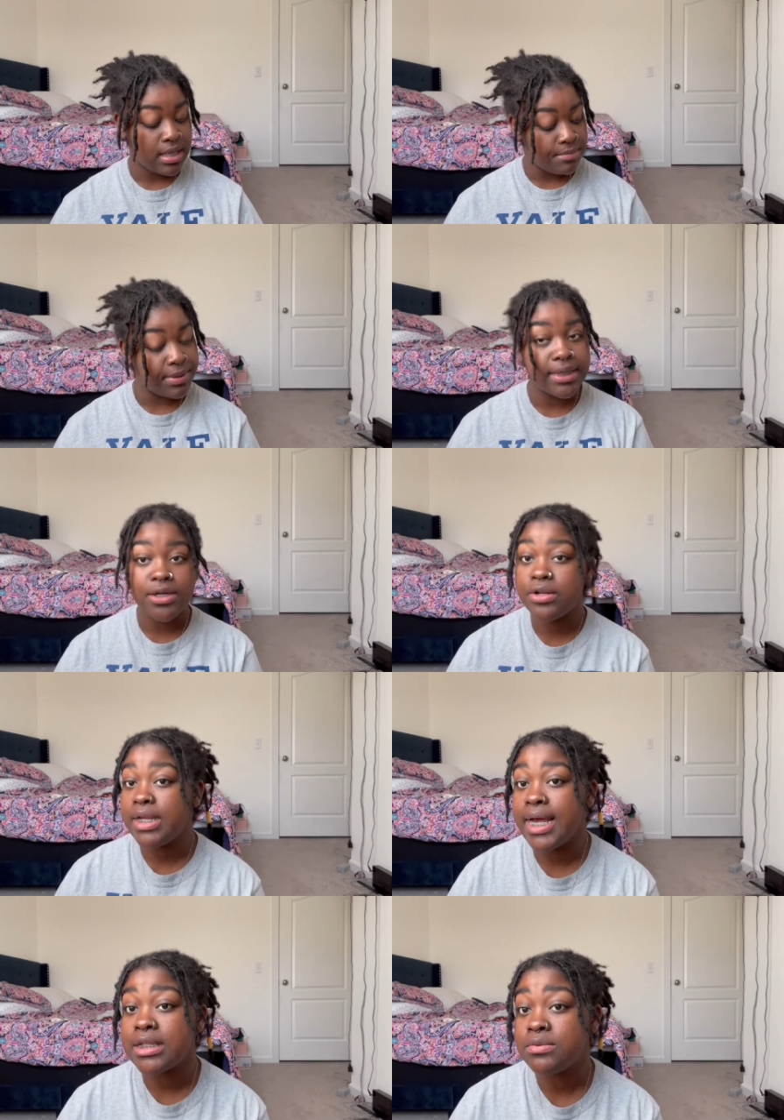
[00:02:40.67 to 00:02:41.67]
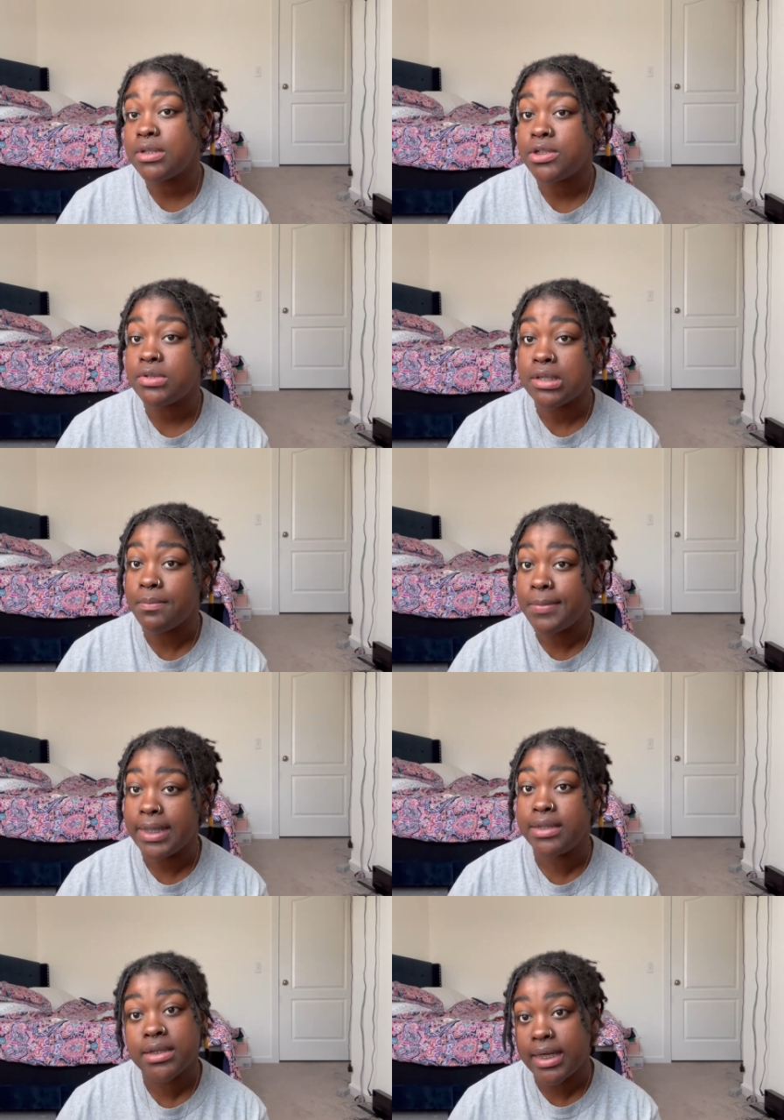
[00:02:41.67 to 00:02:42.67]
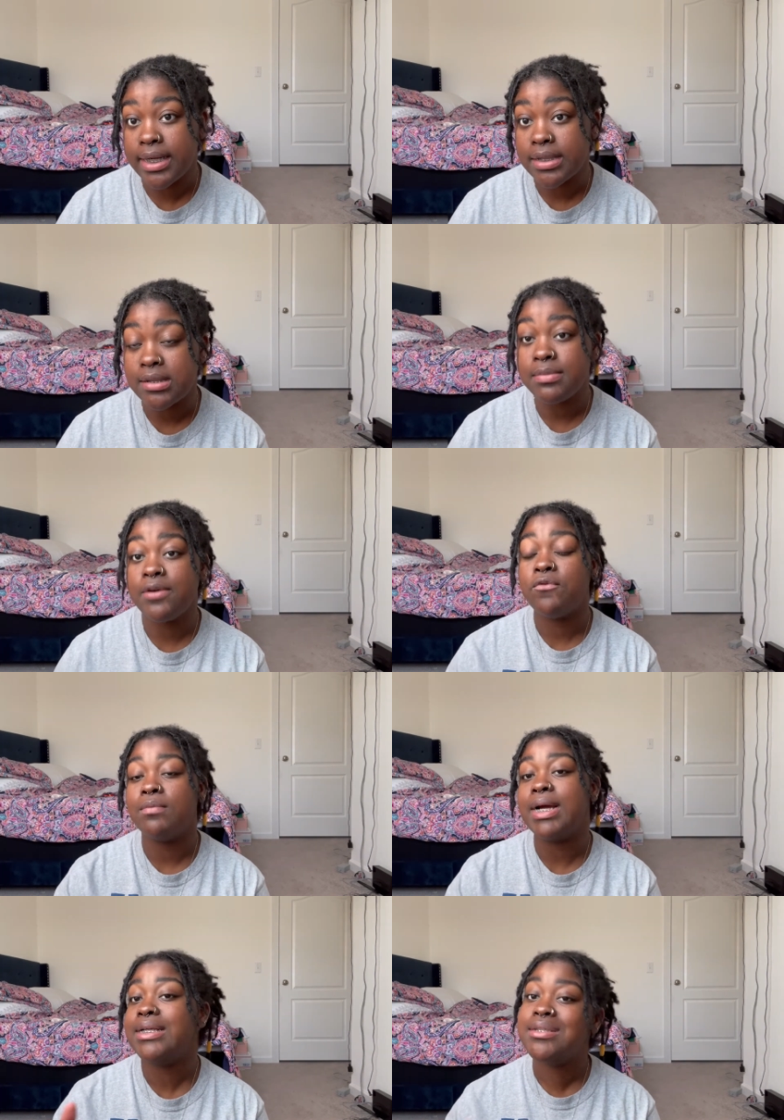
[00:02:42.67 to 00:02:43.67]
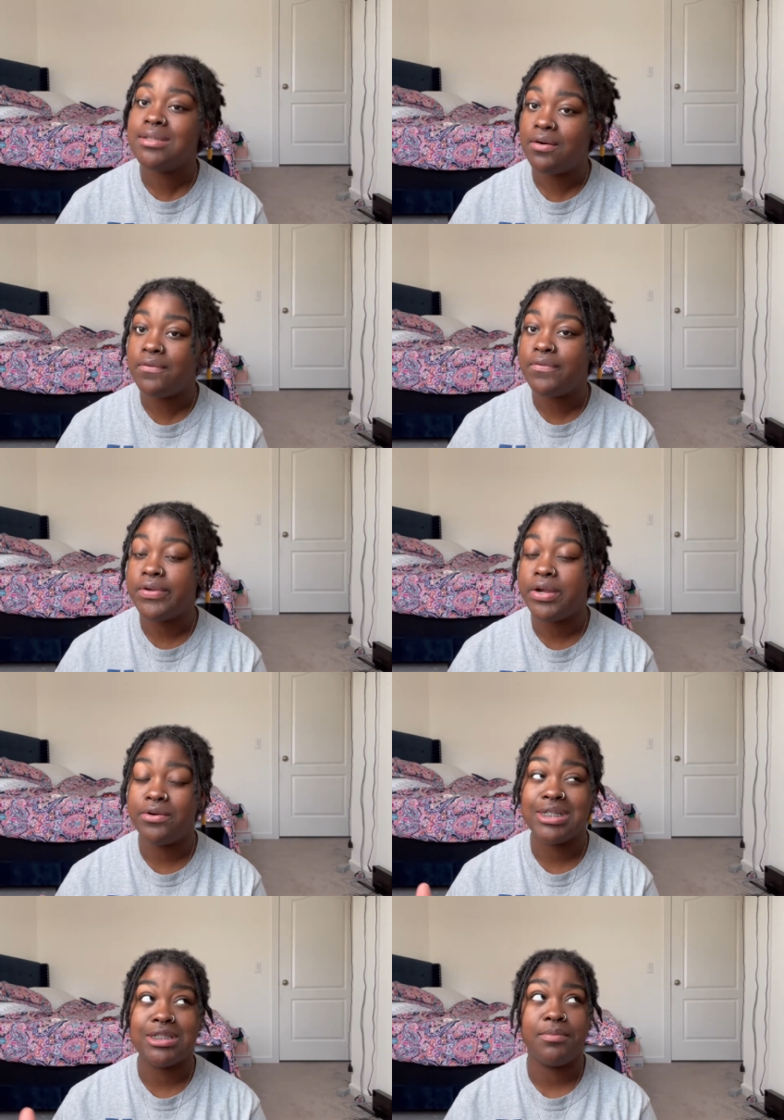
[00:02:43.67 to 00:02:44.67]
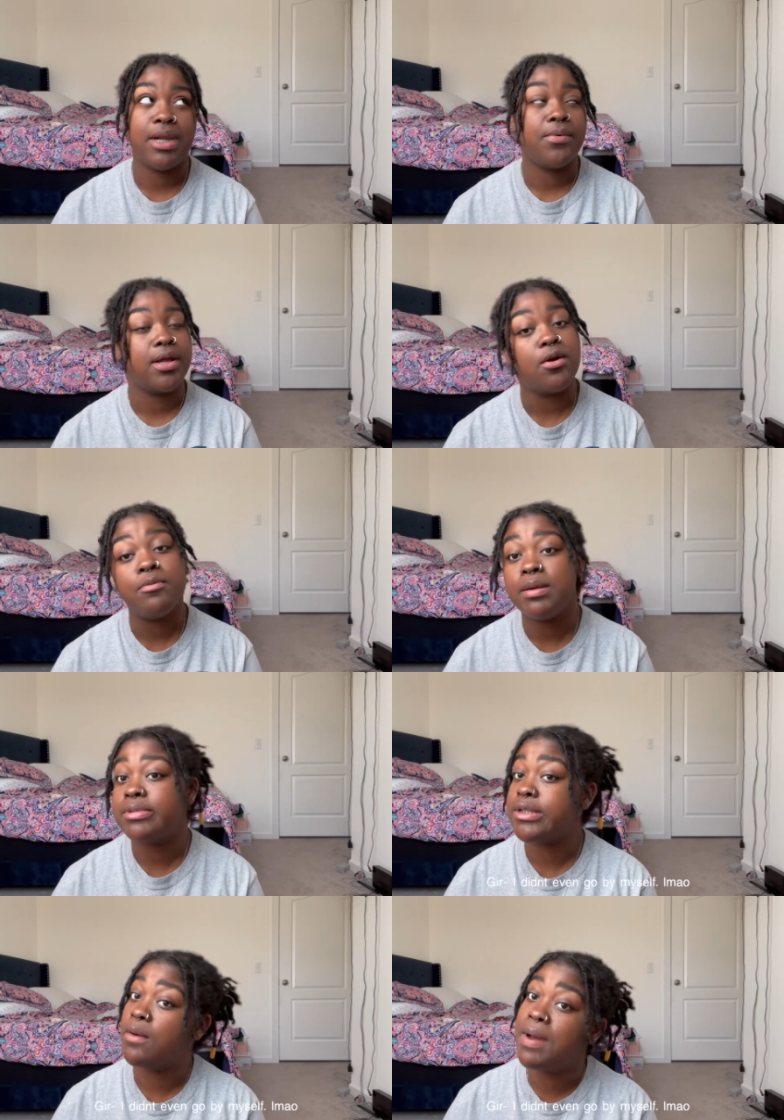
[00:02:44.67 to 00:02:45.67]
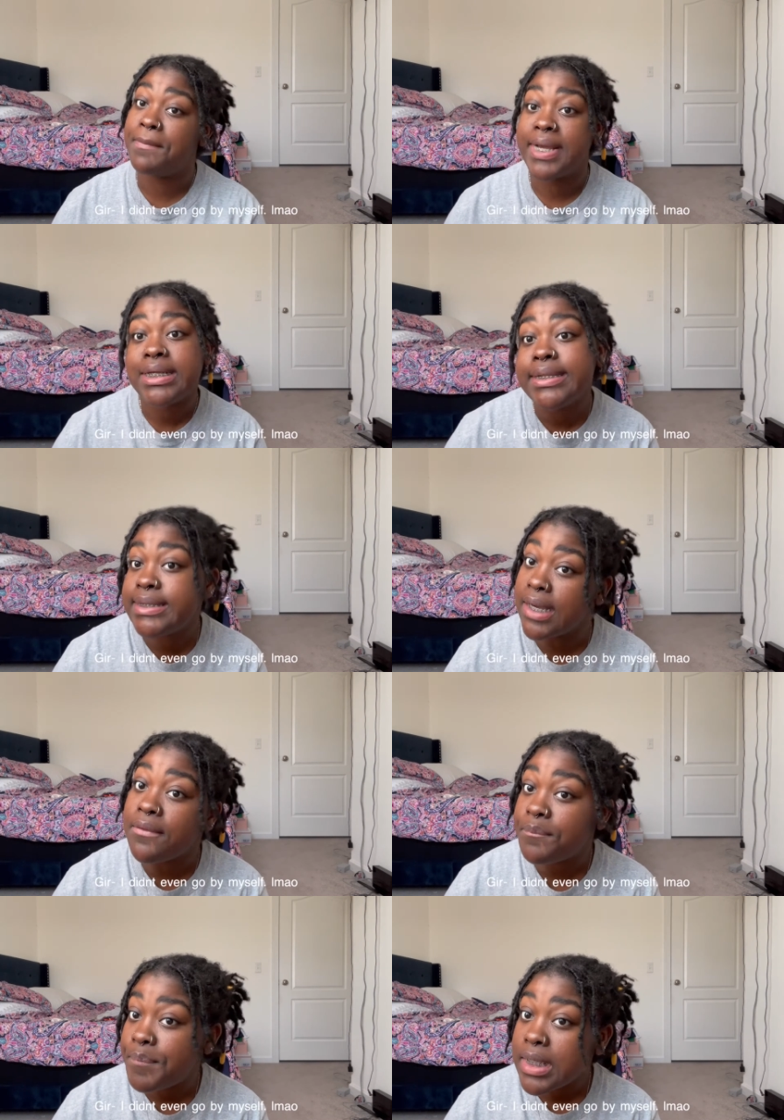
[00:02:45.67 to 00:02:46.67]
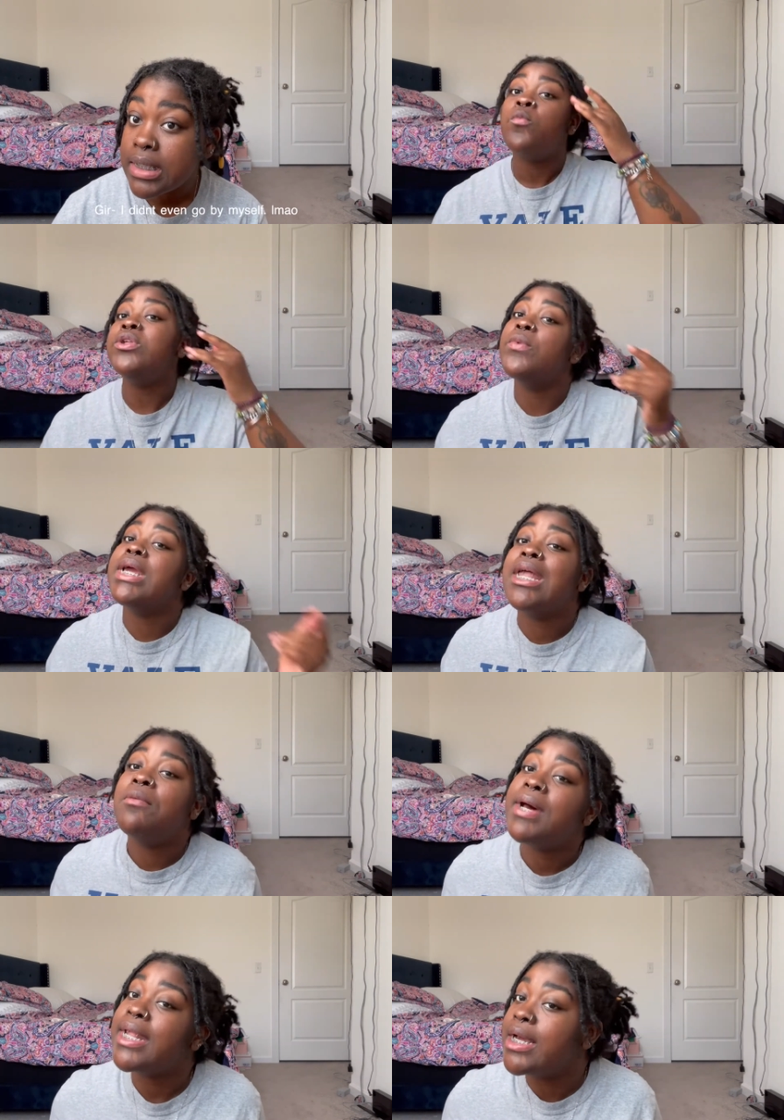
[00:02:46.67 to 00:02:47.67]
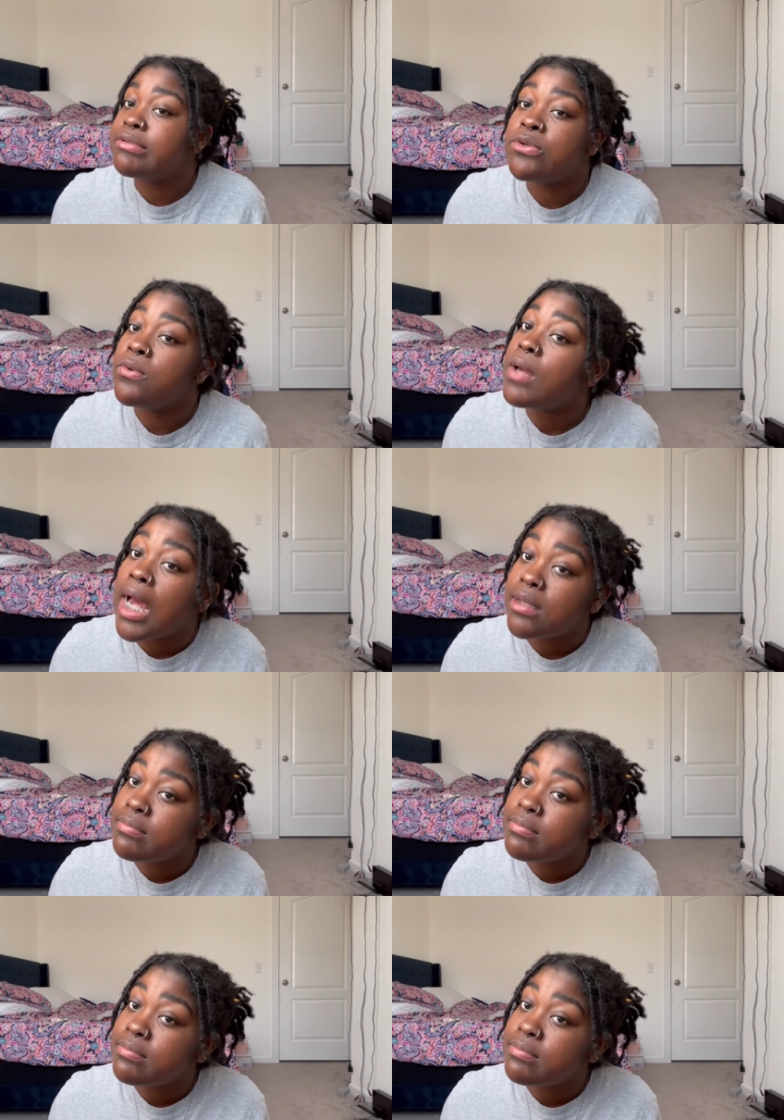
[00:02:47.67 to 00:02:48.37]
But literally, I just want to do something today. Something for myself, you know? Since nobody want to go with me, I'm just go by myself. When you ain't got nobody else, who you got?